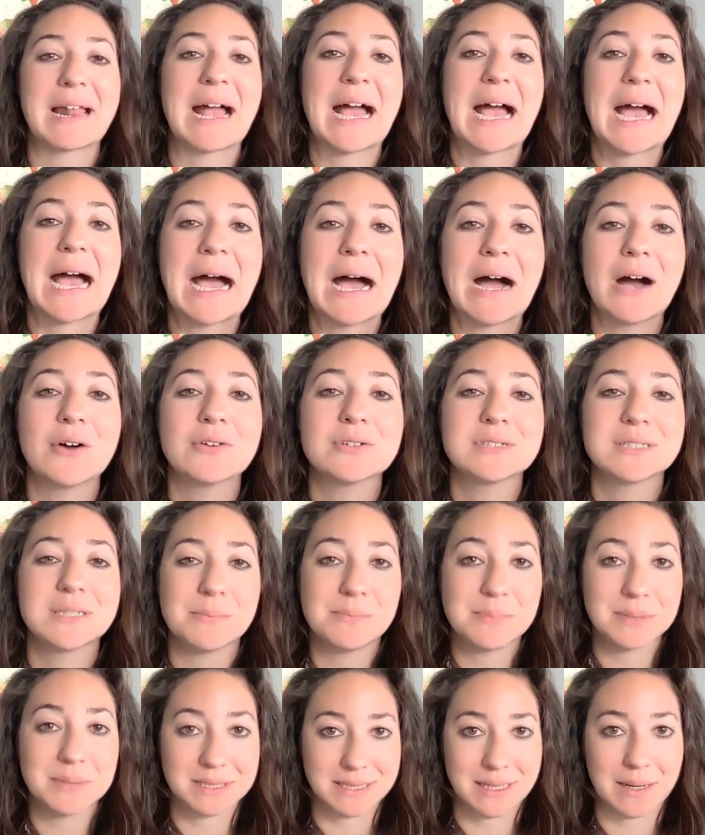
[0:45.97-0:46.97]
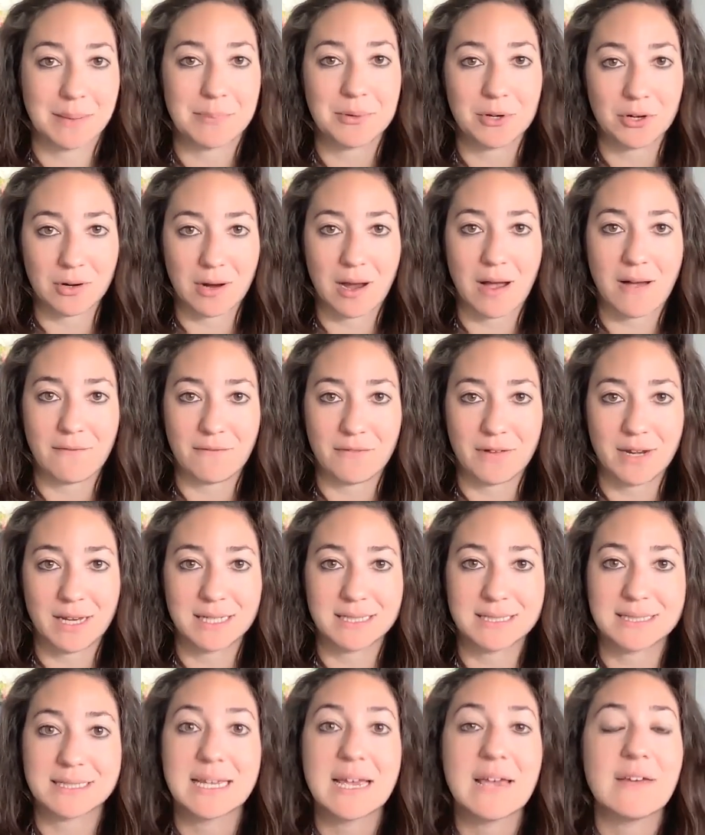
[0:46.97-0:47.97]
how to build up your
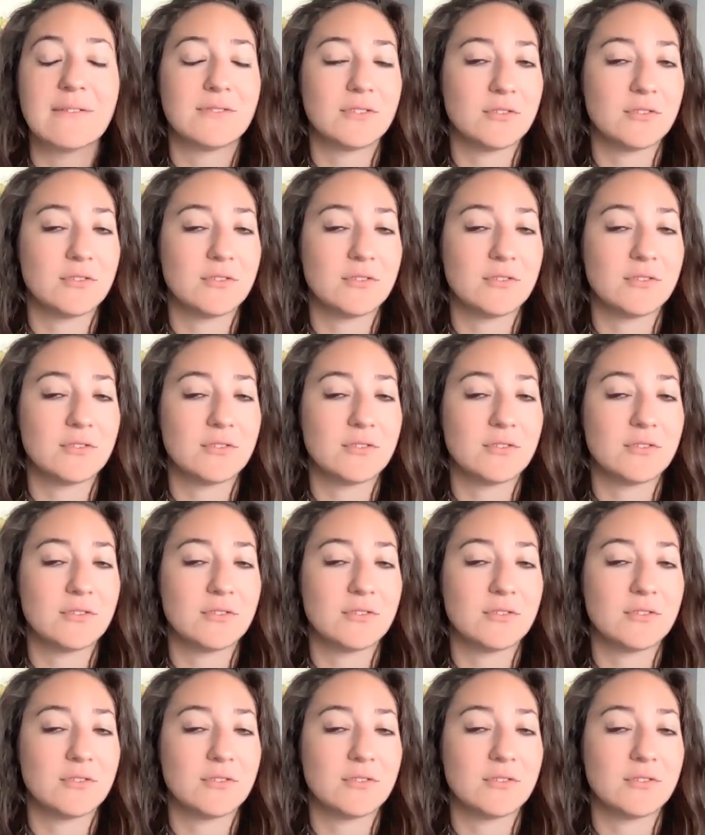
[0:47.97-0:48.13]
confidence.